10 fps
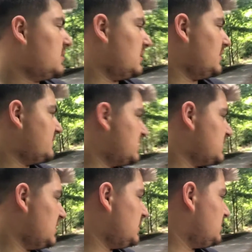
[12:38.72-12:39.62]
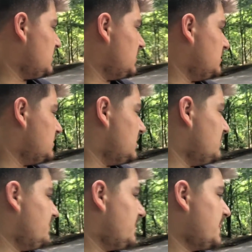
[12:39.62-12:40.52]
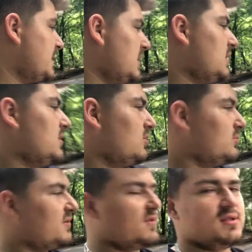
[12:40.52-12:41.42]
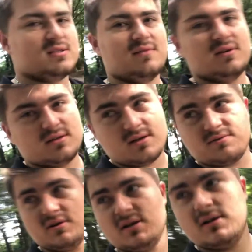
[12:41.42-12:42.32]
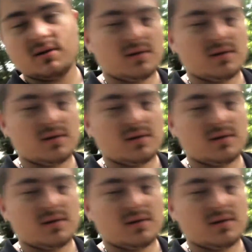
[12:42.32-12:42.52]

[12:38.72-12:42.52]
They love to see it, and all my friends love it, definitely.